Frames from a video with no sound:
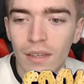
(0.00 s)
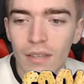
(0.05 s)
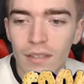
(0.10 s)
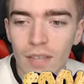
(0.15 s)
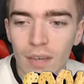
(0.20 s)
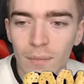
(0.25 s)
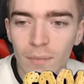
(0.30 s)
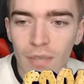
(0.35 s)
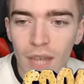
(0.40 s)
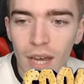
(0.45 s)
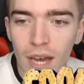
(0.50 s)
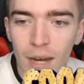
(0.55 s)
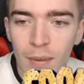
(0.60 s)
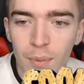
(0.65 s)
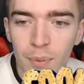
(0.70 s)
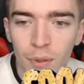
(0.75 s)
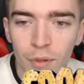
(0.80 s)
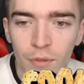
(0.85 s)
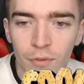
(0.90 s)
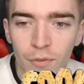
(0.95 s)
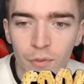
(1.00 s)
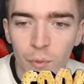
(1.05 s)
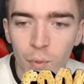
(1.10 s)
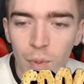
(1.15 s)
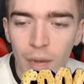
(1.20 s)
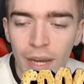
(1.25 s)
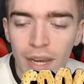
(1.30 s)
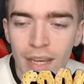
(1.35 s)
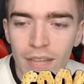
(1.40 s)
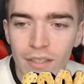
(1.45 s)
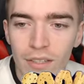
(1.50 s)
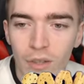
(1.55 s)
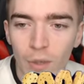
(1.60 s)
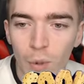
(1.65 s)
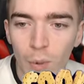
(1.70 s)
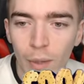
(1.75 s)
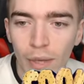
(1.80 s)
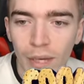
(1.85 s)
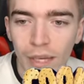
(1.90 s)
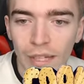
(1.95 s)
some type of weird
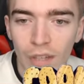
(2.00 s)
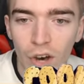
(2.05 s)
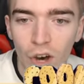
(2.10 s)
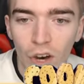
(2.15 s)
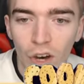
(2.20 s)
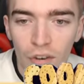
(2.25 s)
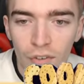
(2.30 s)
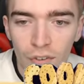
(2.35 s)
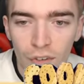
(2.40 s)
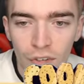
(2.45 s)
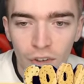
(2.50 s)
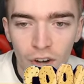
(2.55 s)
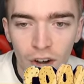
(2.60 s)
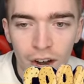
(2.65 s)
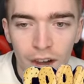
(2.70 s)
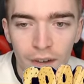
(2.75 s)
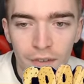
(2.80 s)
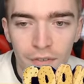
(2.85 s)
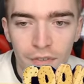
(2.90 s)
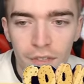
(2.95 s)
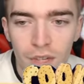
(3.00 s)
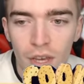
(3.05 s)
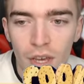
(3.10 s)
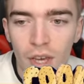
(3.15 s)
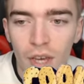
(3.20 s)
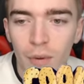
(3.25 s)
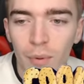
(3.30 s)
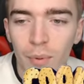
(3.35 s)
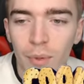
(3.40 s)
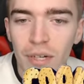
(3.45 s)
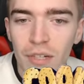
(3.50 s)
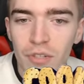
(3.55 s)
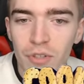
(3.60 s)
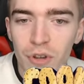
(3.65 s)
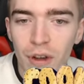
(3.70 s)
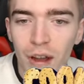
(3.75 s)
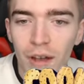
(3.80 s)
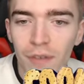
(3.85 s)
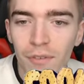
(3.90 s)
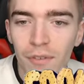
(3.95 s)
queen hovercraft where it
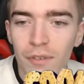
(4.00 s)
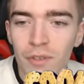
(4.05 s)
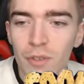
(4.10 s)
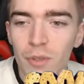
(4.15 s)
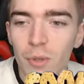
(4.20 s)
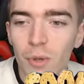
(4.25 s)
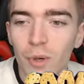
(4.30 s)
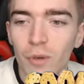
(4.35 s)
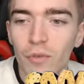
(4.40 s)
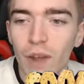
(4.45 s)
travels you